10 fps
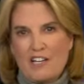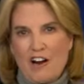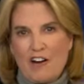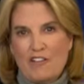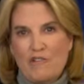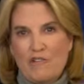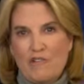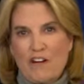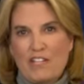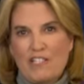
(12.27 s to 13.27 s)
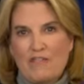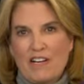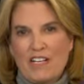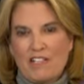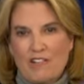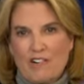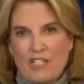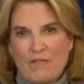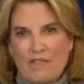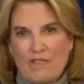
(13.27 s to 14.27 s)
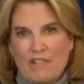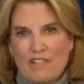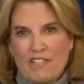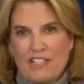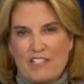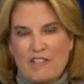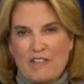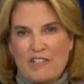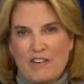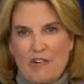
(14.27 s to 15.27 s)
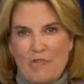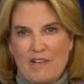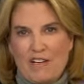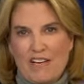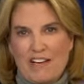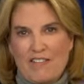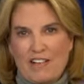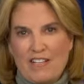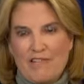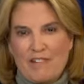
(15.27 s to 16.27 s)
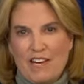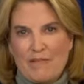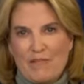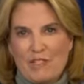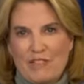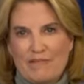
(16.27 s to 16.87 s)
are you going to endorse before the doors open here in New Hampshire?